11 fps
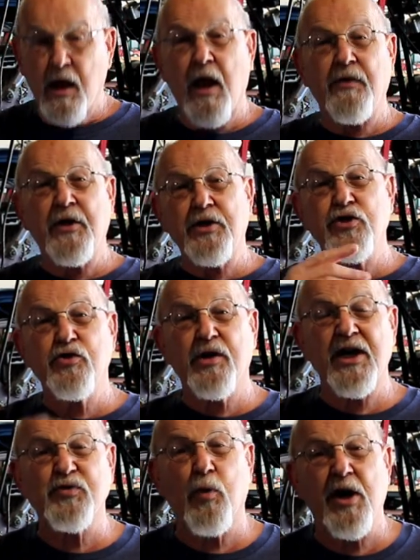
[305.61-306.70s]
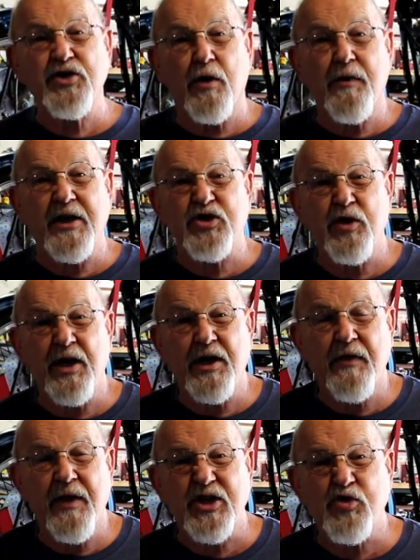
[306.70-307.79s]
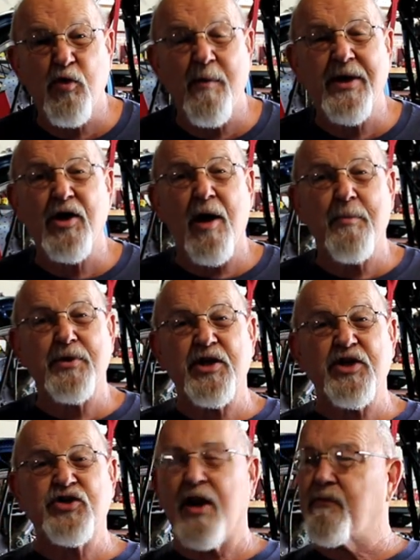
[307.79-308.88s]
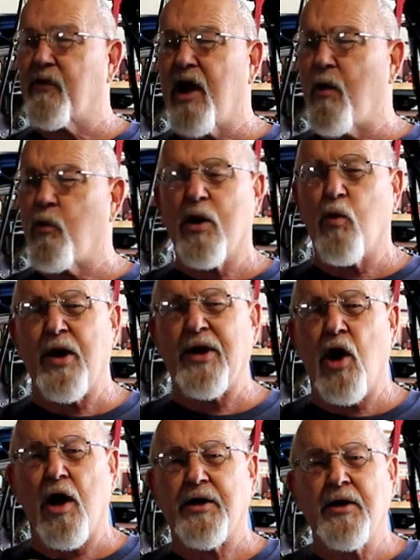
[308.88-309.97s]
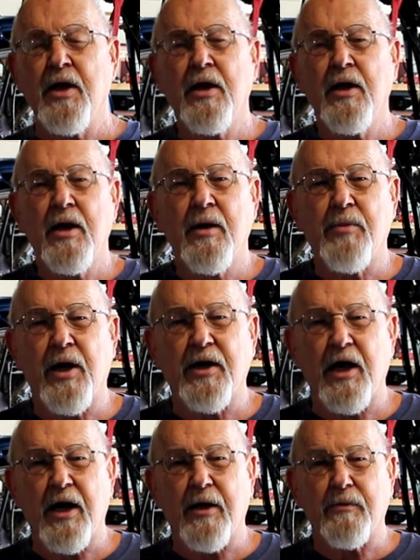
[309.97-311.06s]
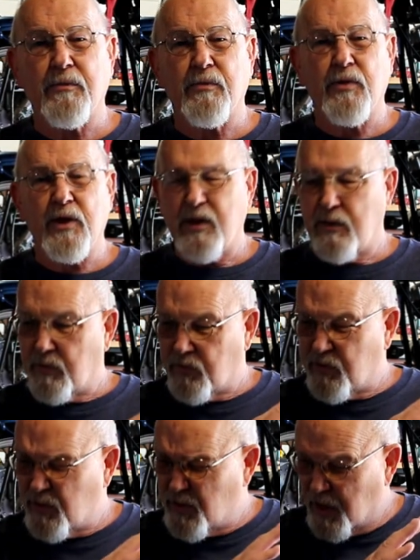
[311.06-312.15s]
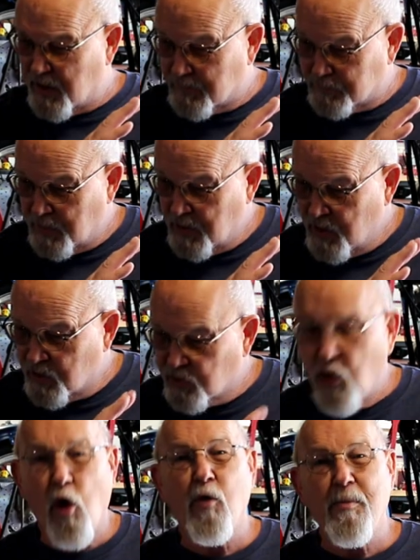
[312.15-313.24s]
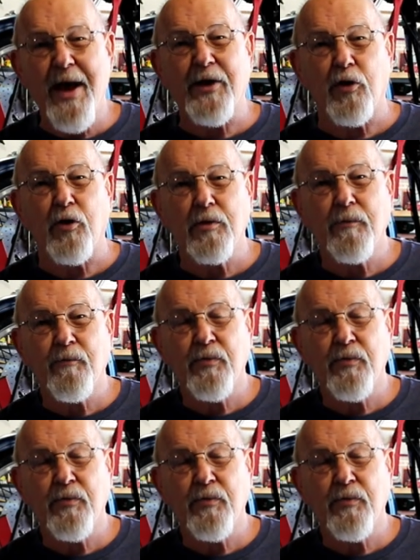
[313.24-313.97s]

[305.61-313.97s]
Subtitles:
And then did you guys watch all that, any of that swimming competition? I forgot where it went on, but the gold medal